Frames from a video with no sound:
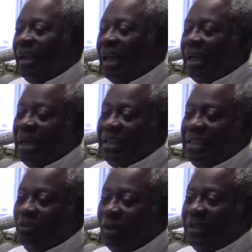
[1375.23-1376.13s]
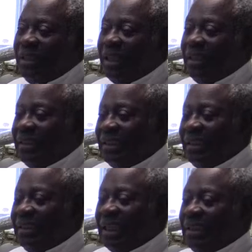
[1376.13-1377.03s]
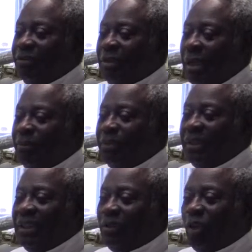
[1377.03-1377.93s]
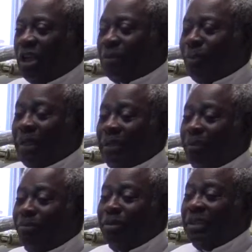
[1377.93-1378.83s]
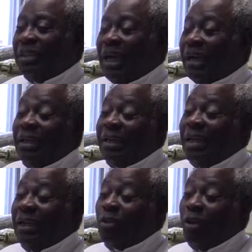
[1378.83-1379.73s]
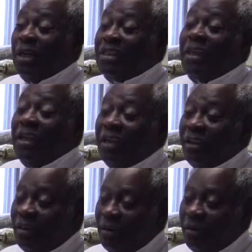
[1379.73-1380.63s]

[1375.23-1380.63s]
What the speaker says: Like Ezekiel said, he said, if you can't build the tallest mountain, build the tallest hill.